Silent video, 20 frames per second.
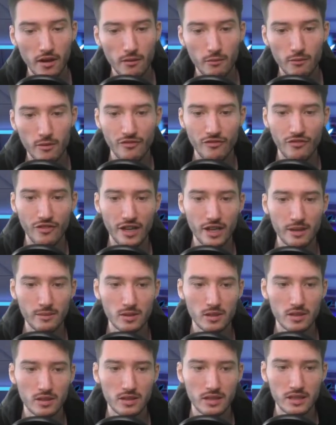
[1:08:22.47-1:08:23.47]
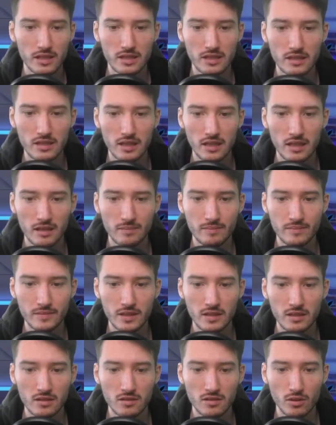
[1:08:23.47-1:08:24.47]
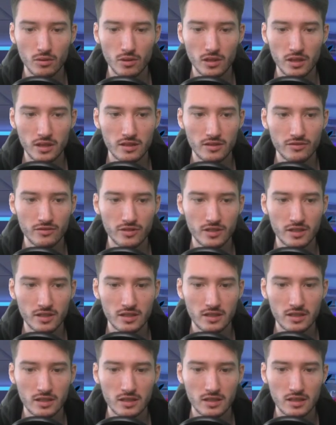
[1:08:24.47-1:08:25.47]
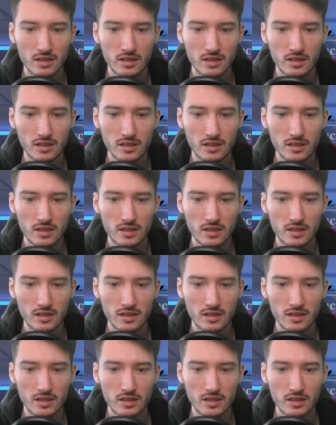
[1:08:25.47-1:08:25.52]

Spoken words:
With Fable, it is a totally different